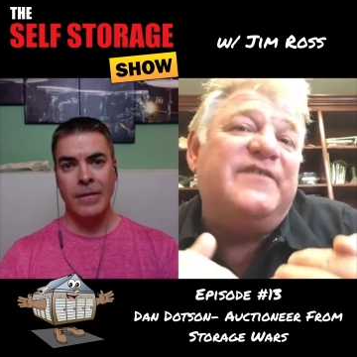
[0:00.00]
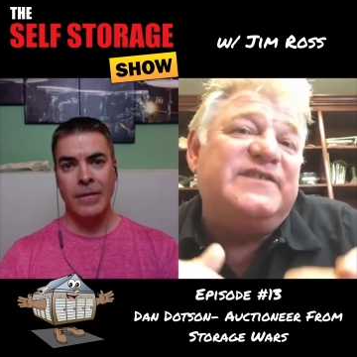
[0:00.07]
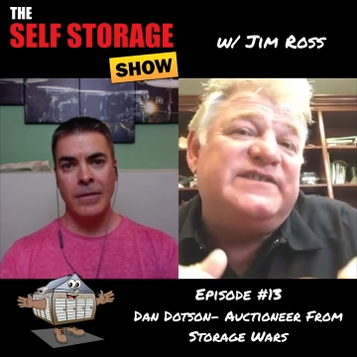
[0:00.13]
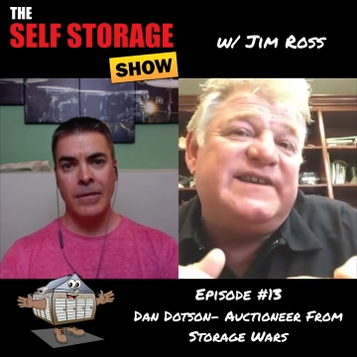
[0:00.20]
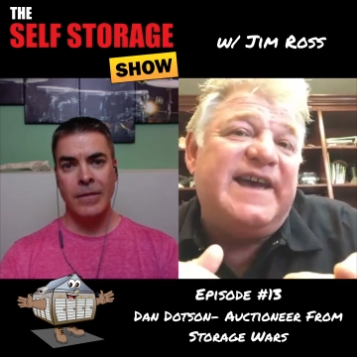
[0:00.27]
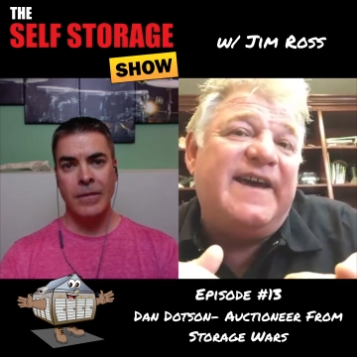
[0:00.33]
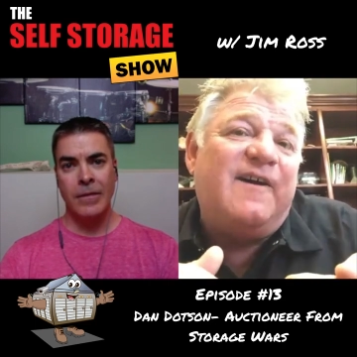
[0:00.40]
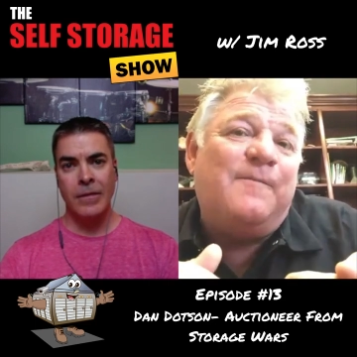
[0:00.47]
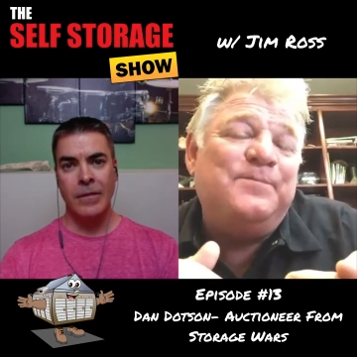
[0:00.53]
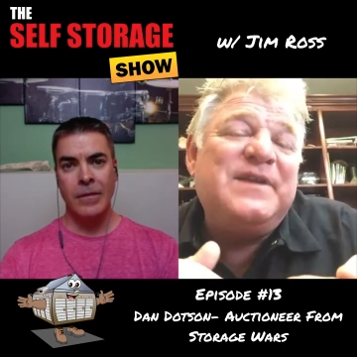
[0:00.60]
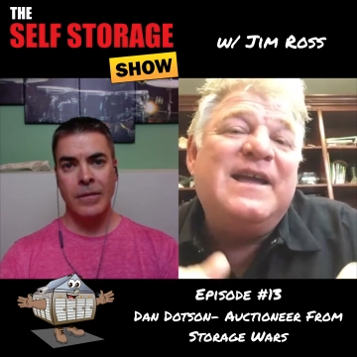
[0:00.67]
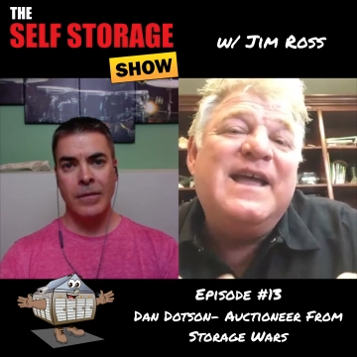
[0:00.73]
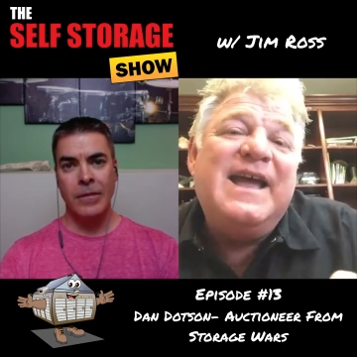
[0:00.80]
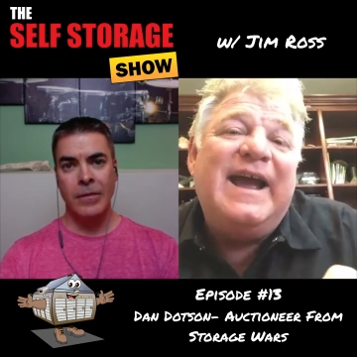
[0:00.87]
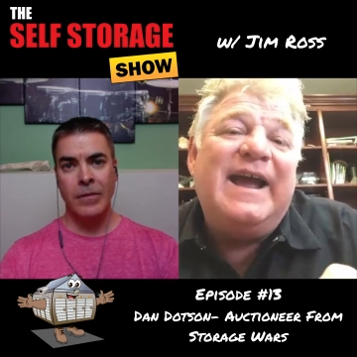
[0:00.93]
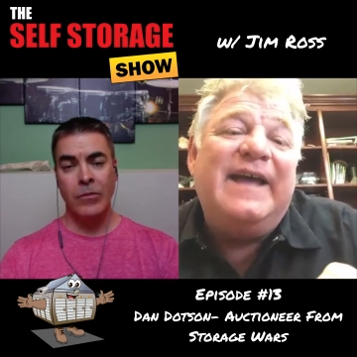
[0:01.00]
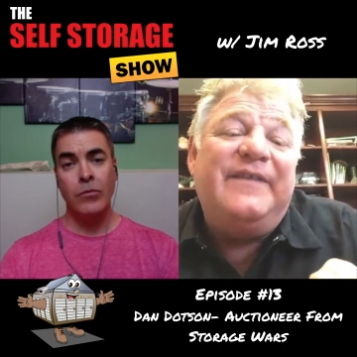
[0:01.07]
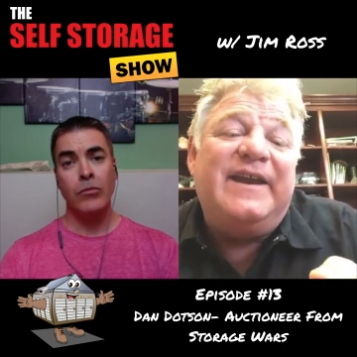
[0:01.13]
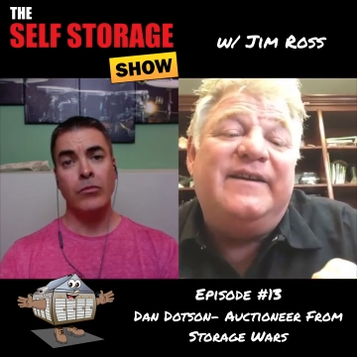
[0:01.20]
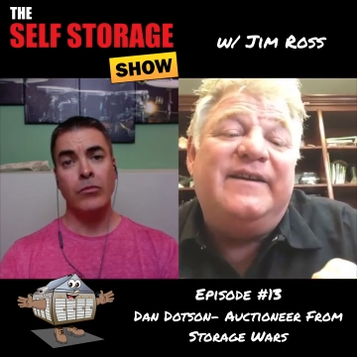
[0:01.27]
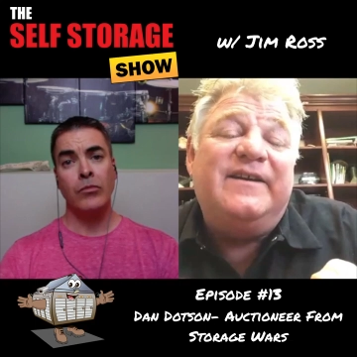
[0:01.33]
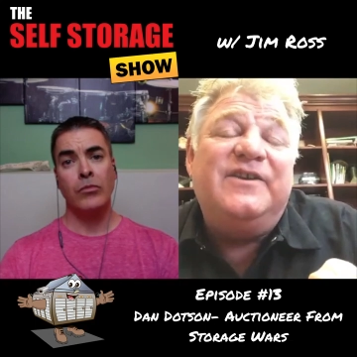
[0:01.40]
Speaker 1: of the sale. And
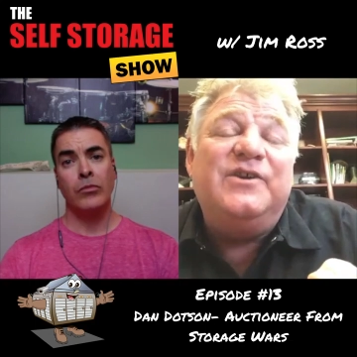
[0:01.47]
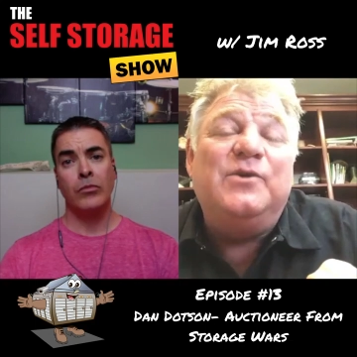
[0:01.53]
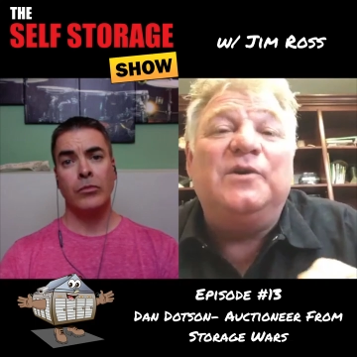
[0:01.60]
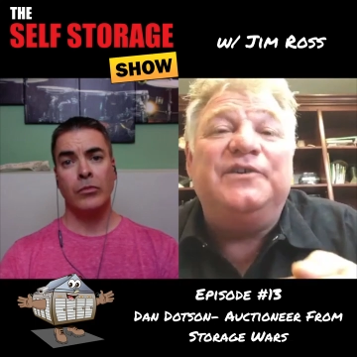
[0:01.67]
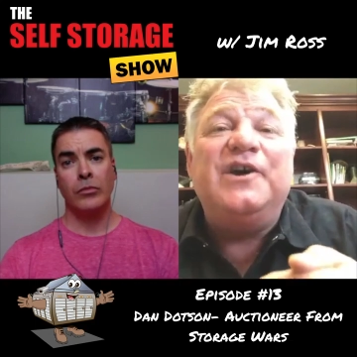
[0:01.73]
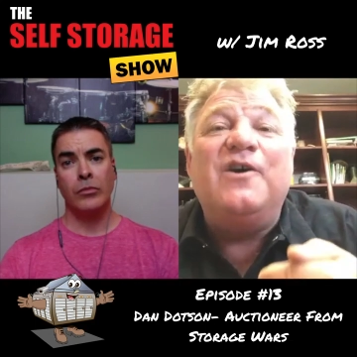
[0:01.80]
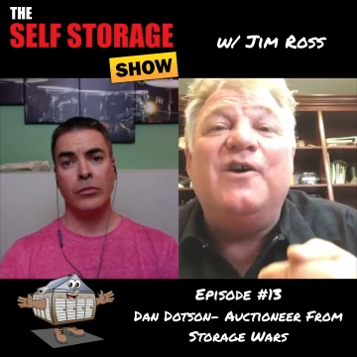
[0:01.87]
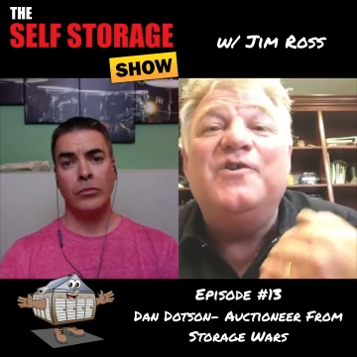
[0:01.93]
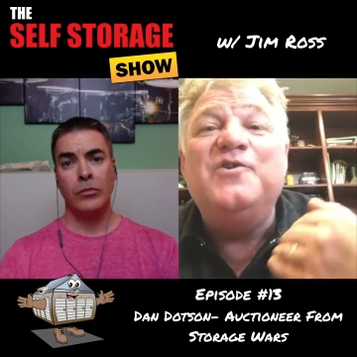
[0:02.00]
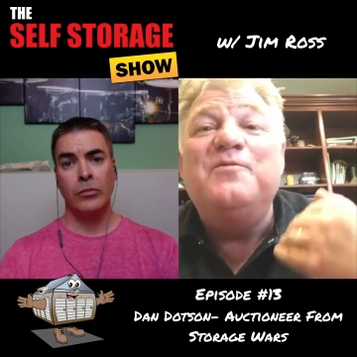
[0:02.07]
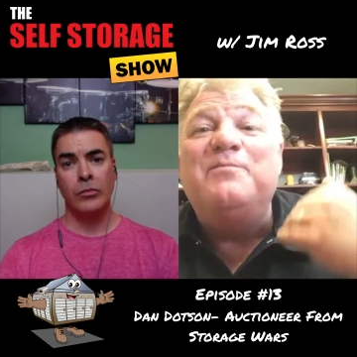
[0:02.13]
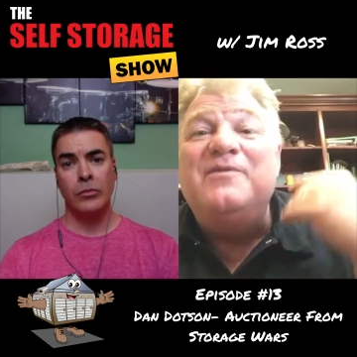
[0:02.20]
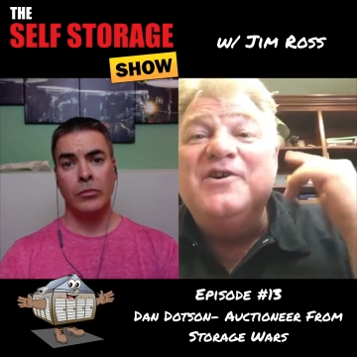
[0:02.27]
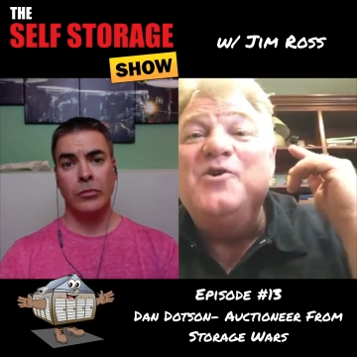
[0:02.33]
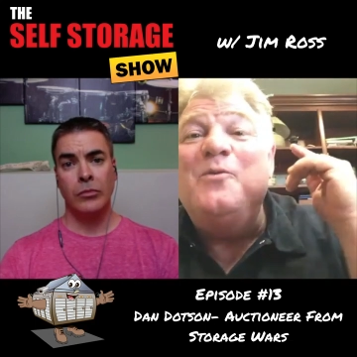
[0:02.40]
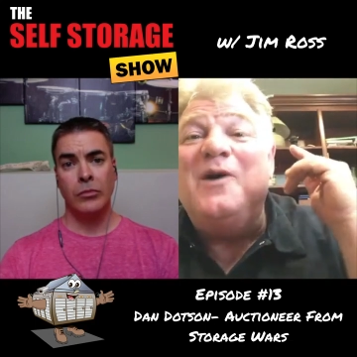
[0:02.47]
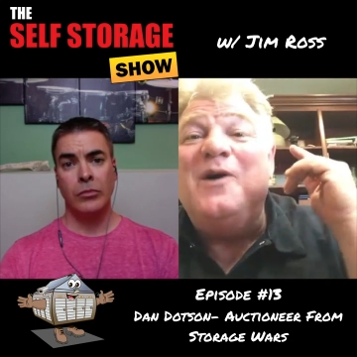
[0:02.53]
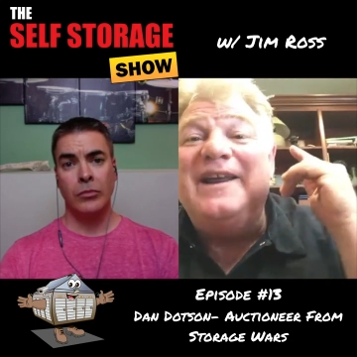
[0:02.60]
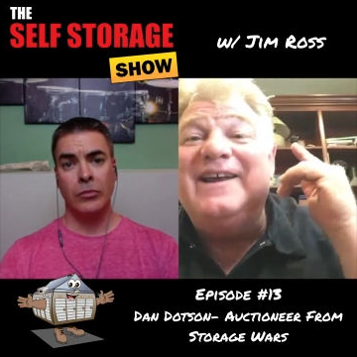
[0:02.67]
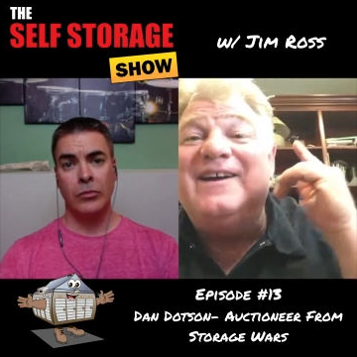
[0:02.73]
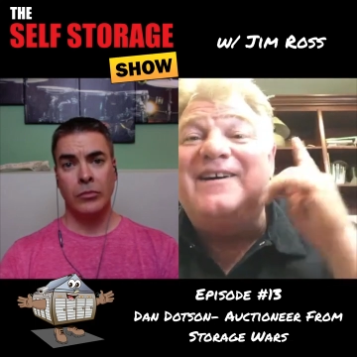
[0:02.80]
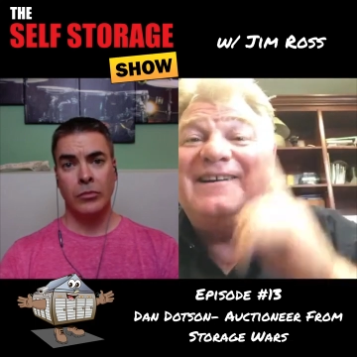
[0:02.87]
then you will know who
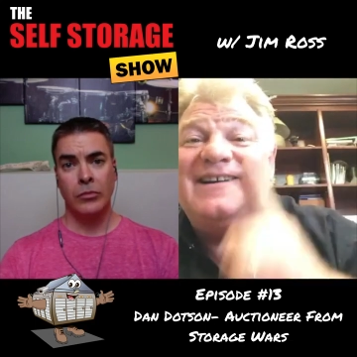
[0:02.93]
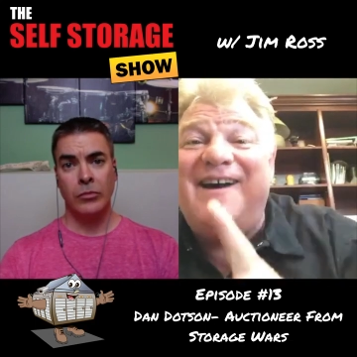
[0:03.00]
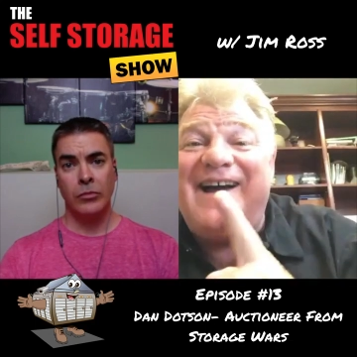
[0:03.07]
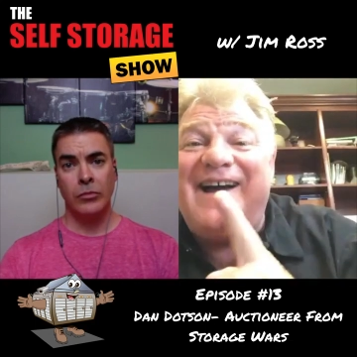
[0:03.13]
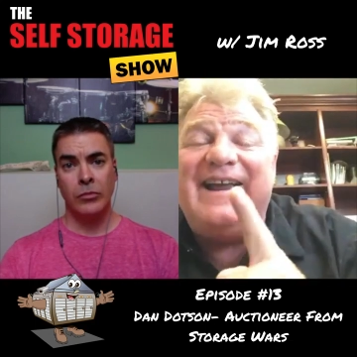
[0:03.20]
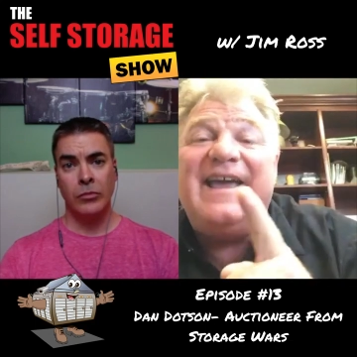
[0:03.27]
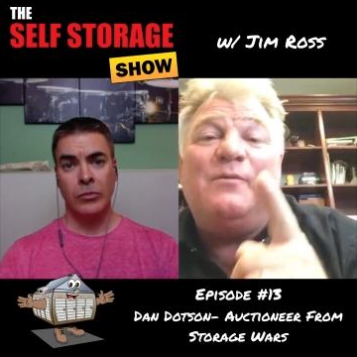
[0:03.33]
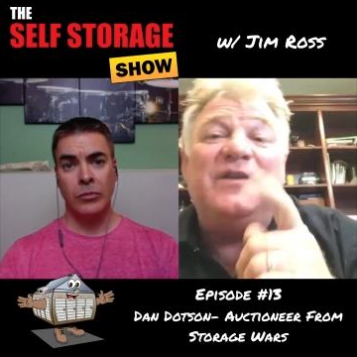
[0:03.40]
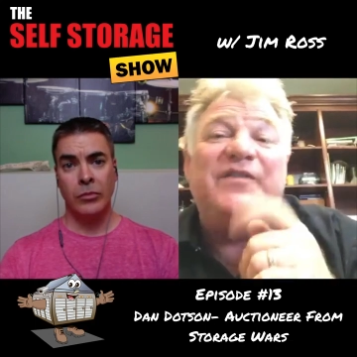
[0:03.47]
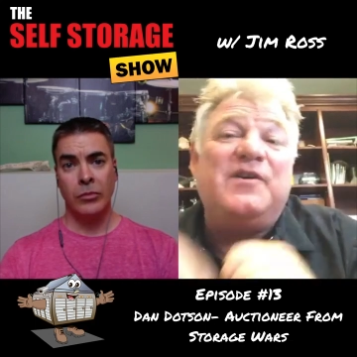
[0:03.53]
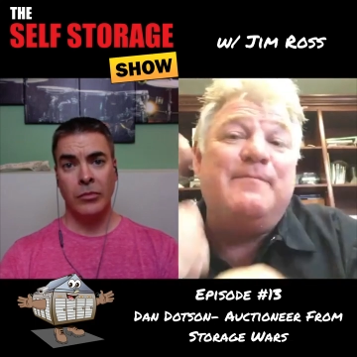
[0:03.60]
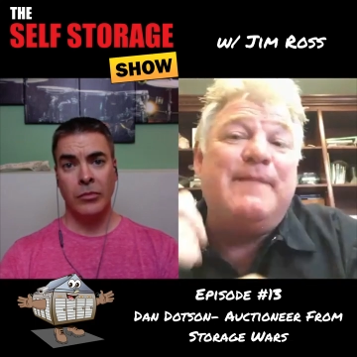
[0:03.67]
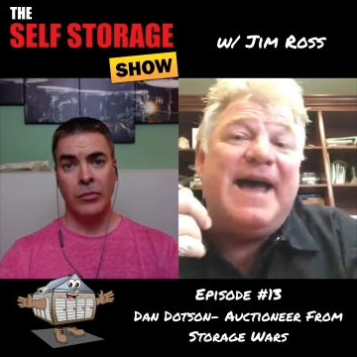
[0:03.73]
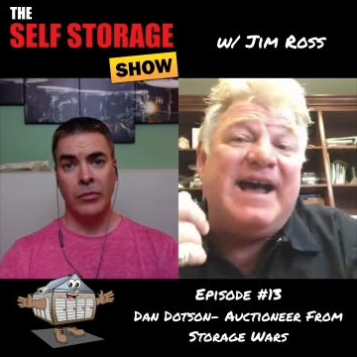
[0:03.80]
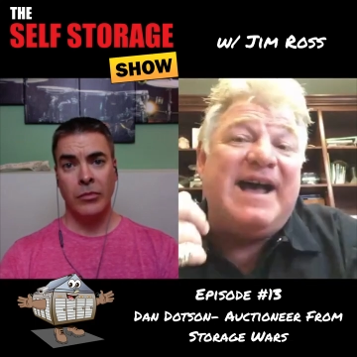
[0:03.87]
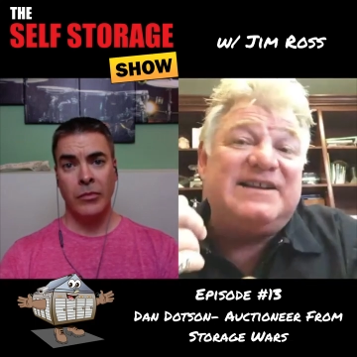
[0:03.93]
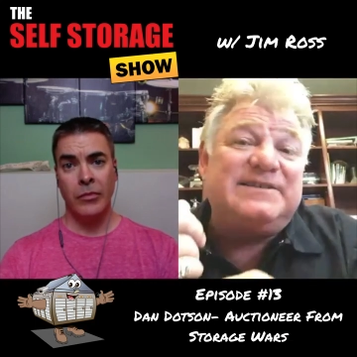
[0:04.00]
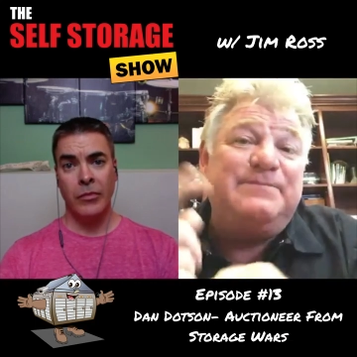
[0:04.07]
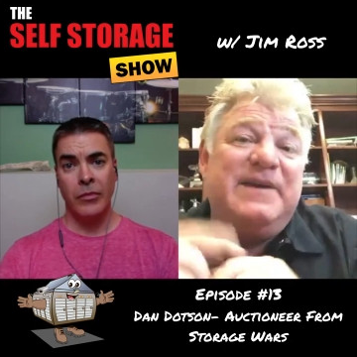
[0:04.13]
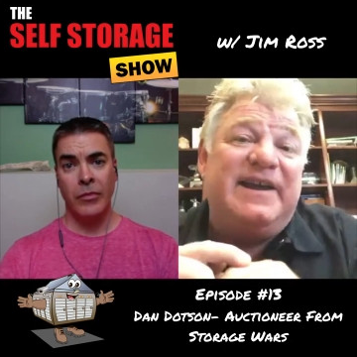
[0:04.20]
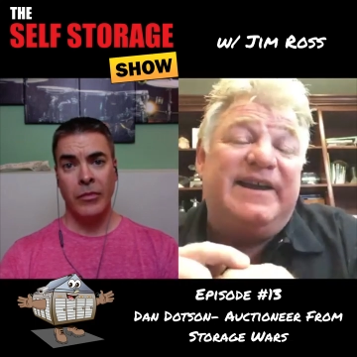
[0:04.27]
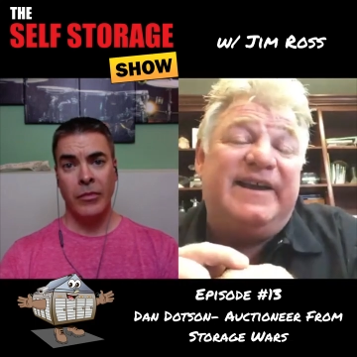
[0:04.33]
won it online and what their max
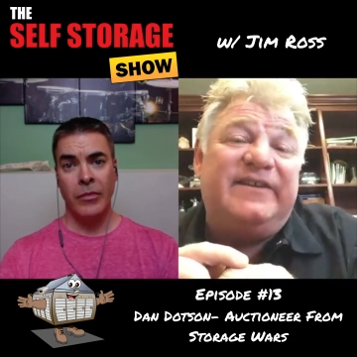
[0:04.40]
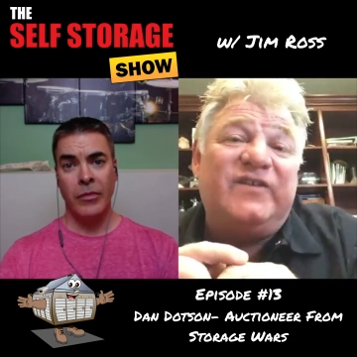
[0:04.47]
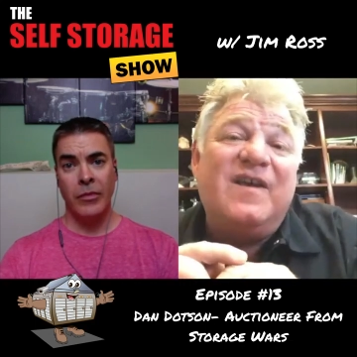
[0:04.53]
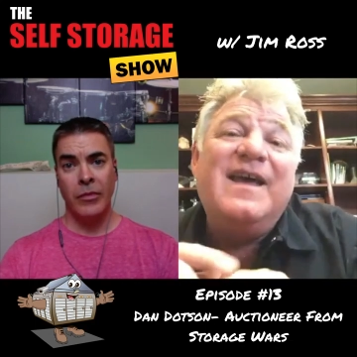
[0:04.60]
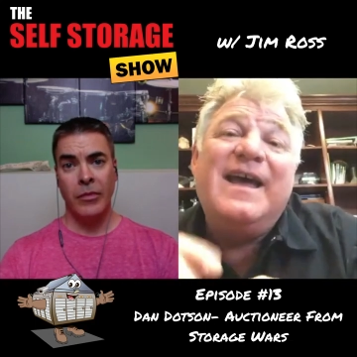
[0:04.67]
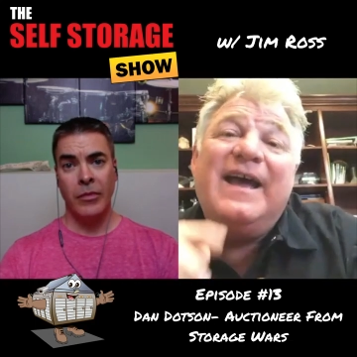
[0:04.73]
bid is.